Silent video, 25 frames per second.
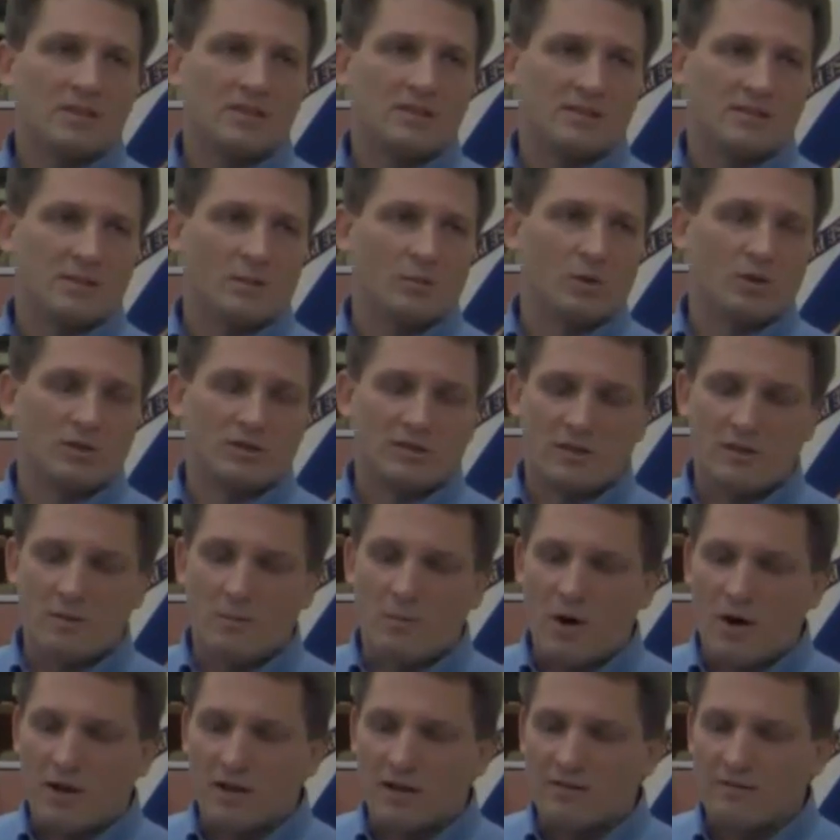Similar to the
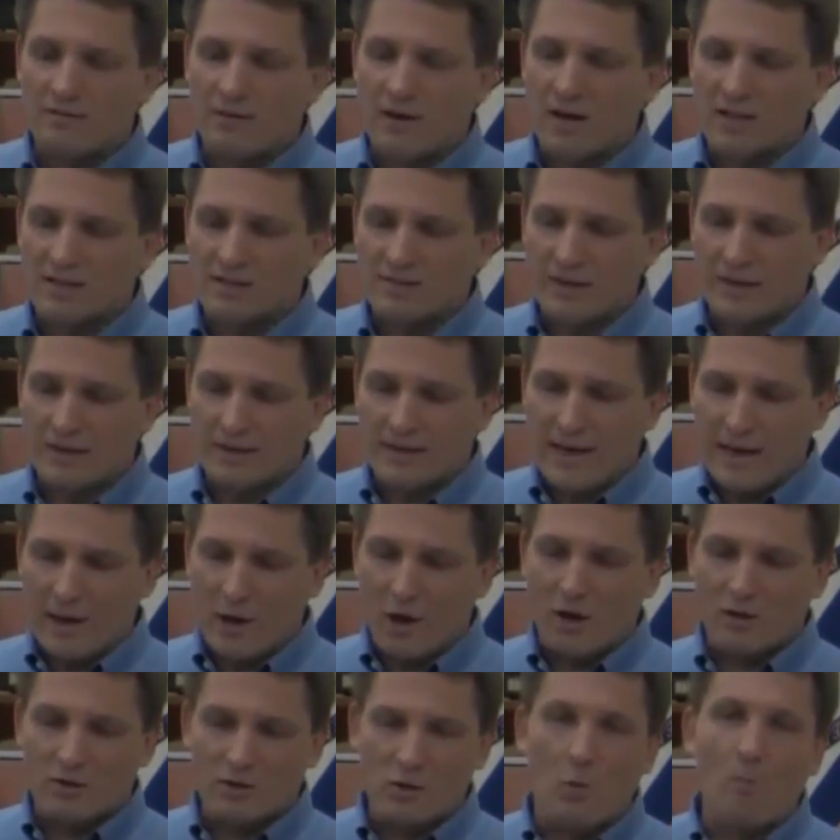polyphosphate, that
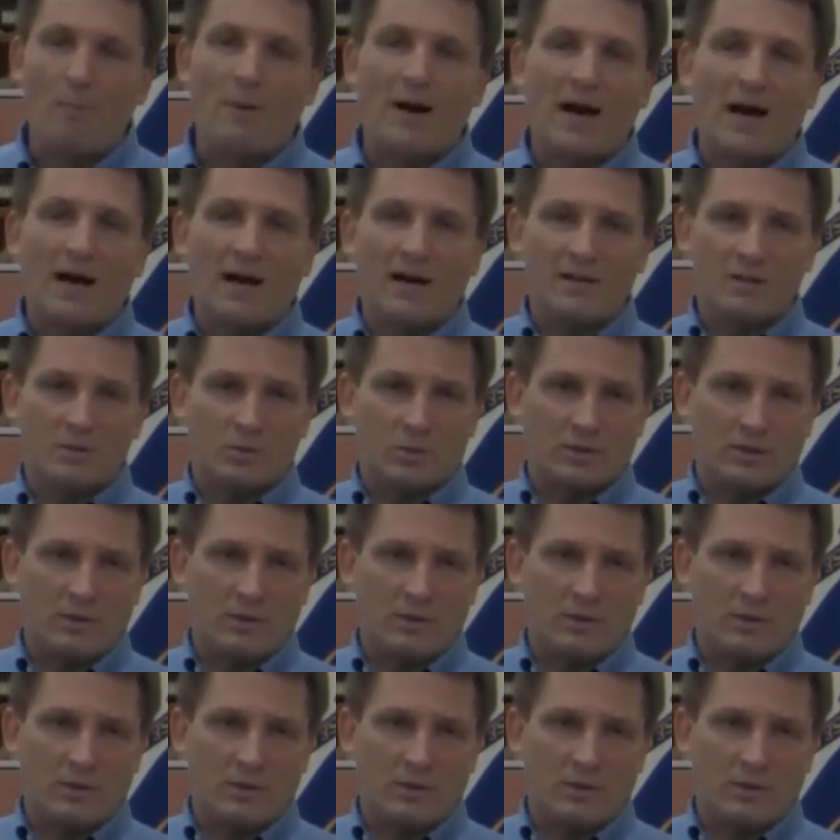also binds